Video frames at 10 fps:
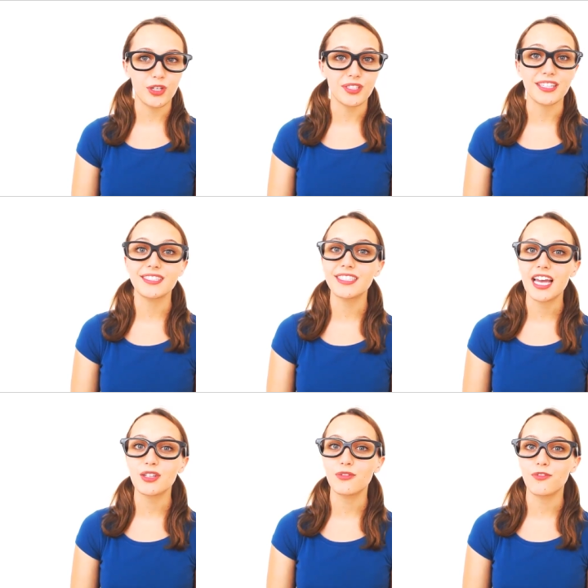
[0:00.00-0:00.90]
using
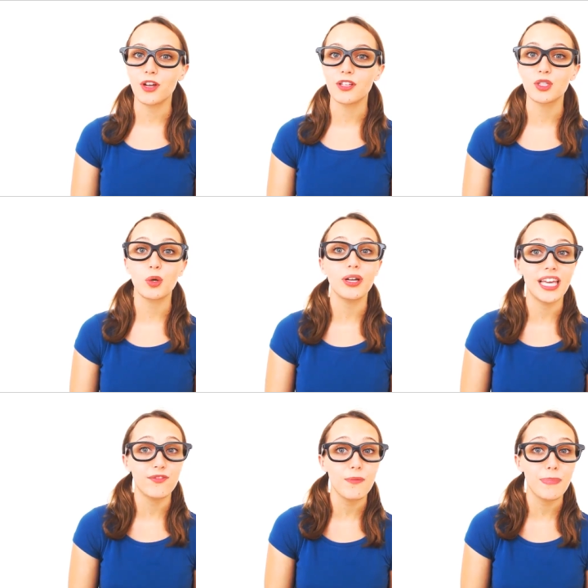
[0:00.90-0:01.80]
standard phones or
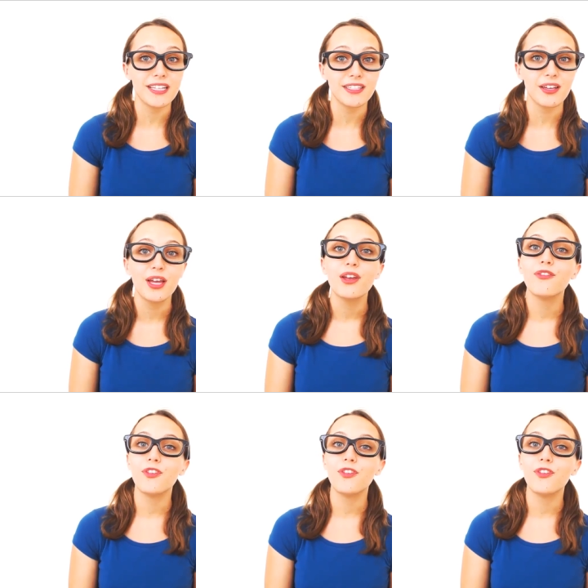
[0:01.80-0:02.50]
even better,